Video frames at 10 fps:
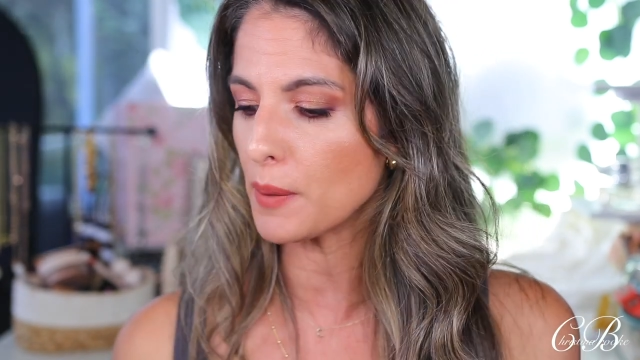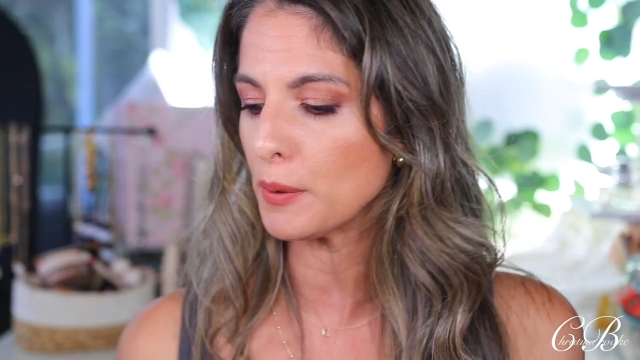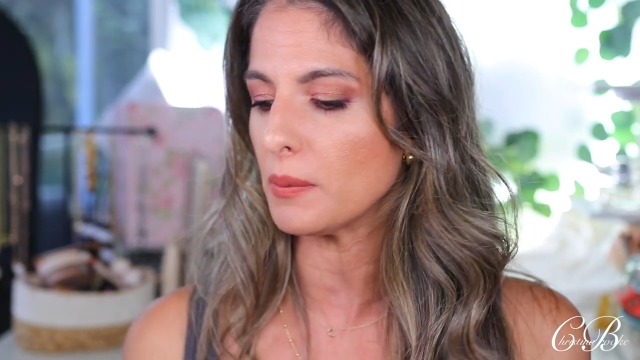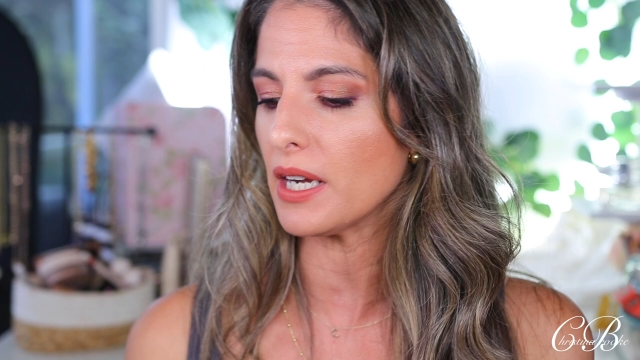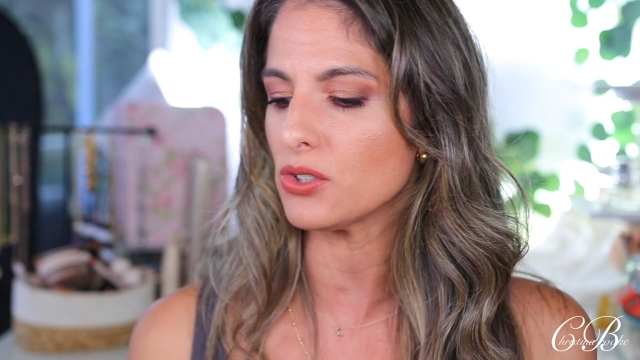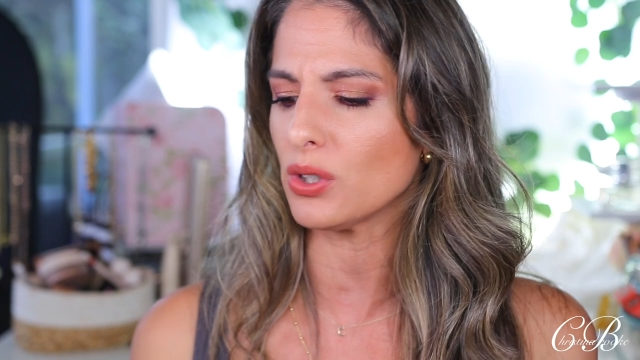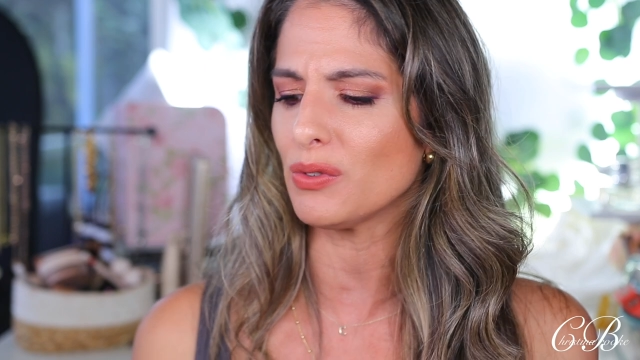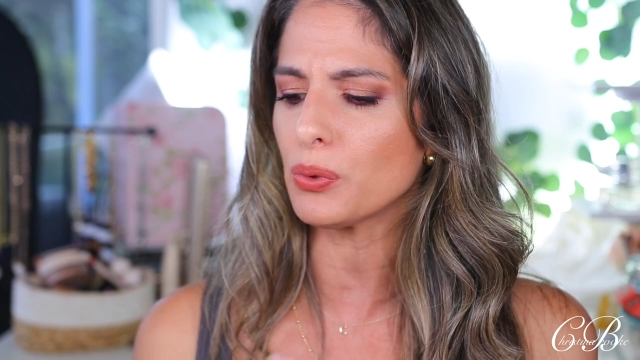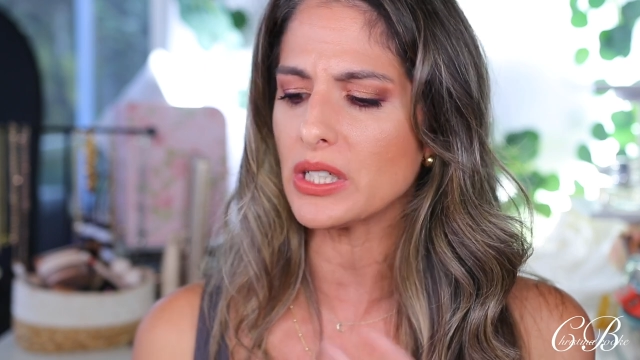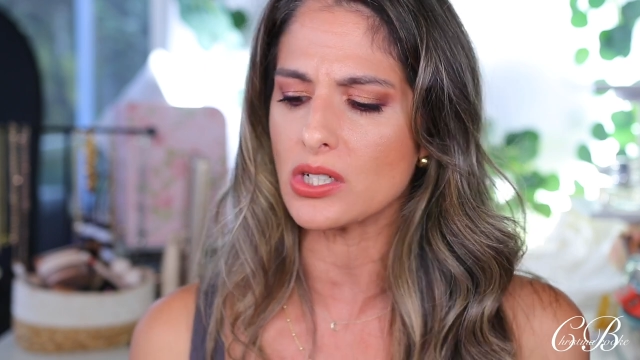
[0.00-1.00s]
Up Your Mind or
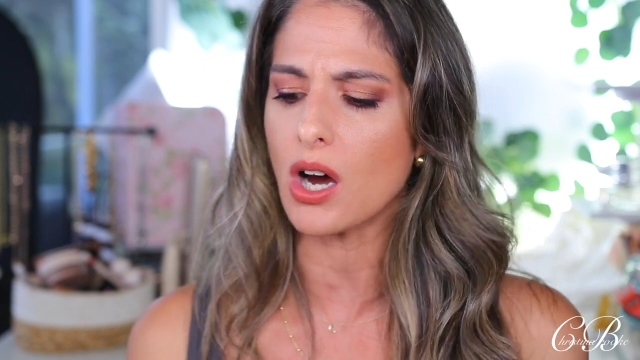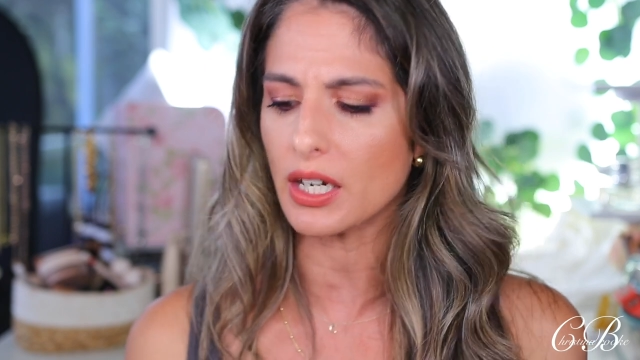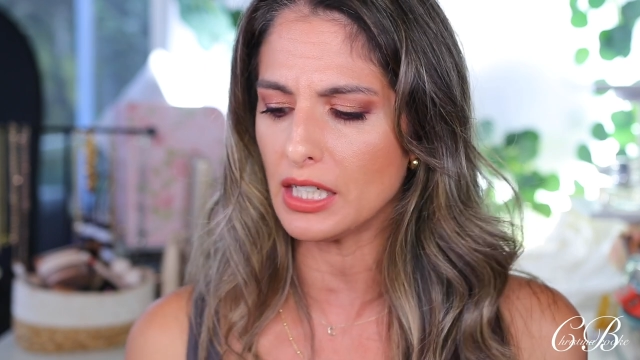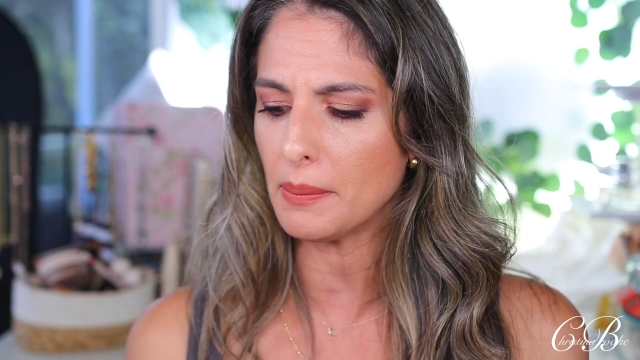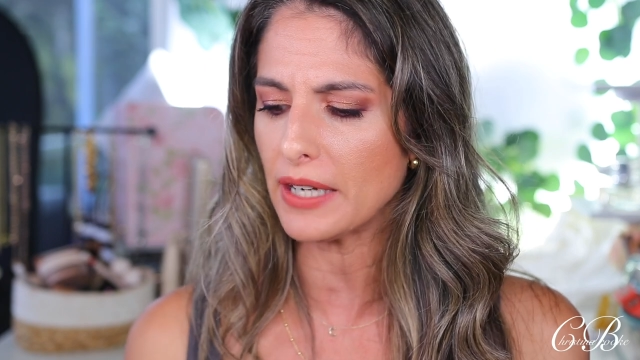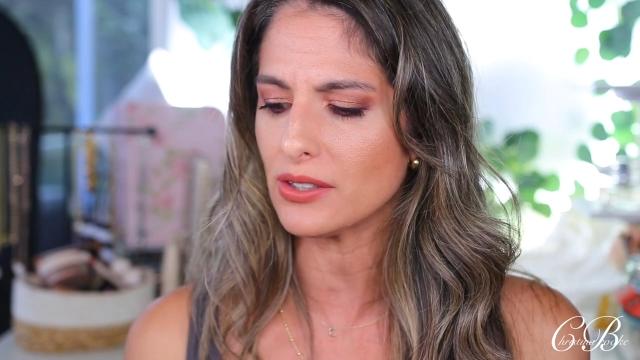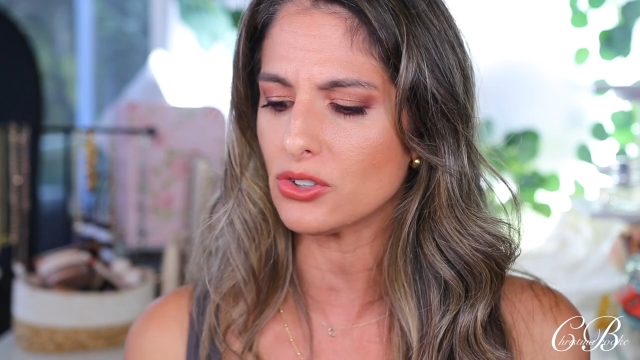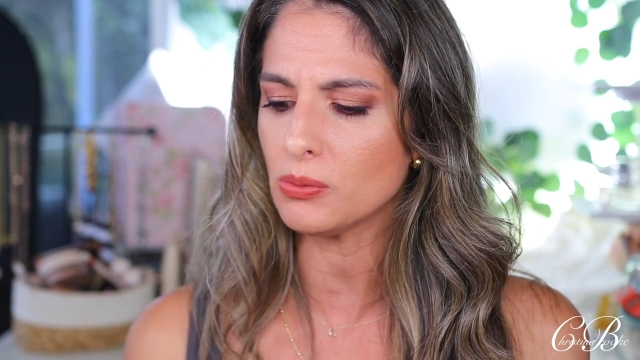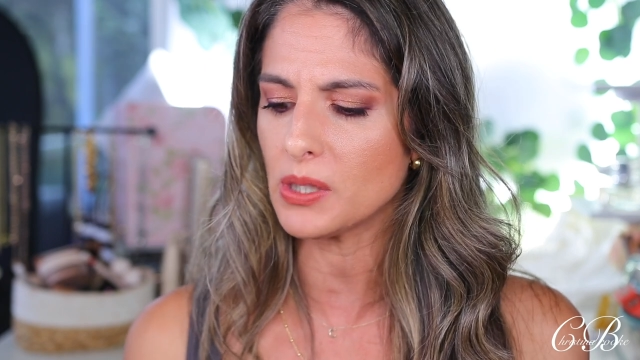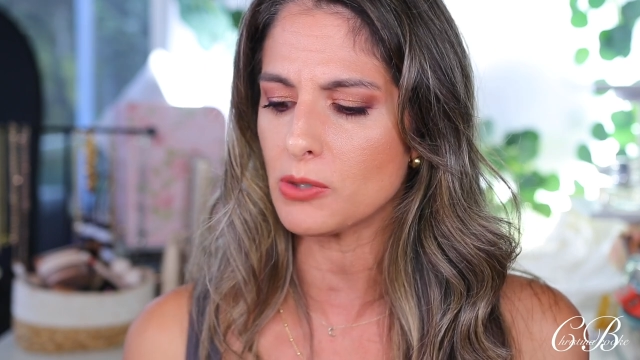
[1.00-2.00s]
even really talking about it
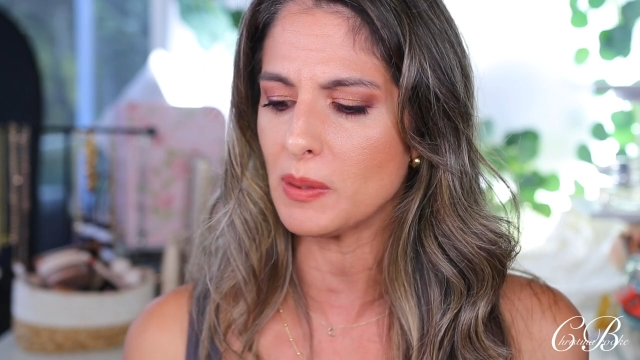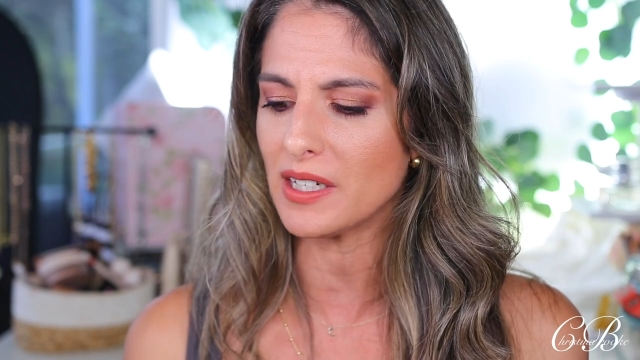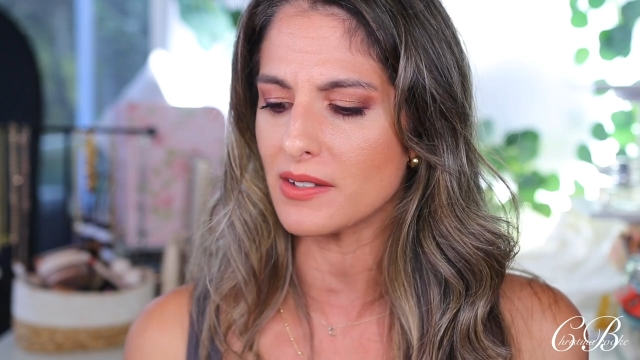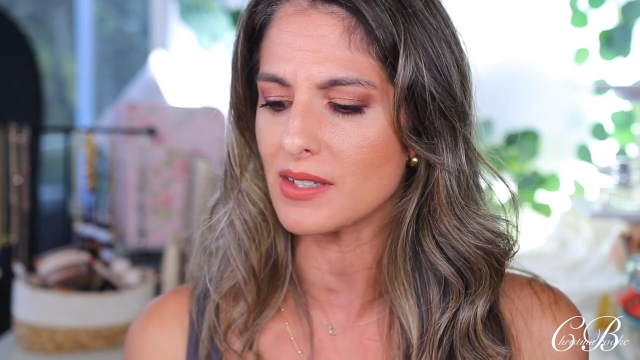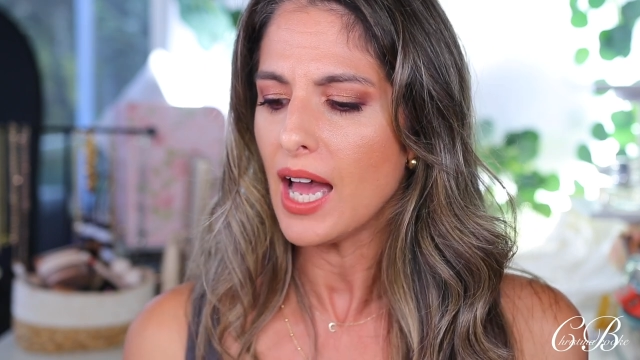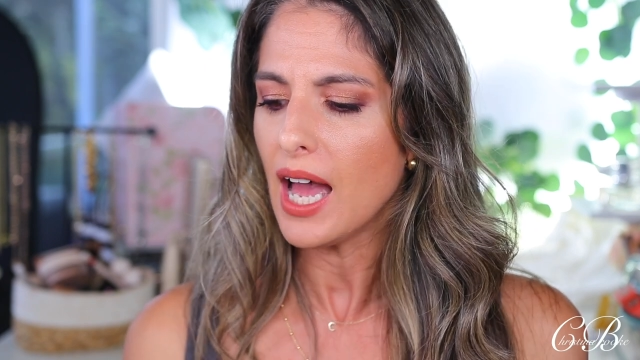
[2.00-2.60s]
too much, because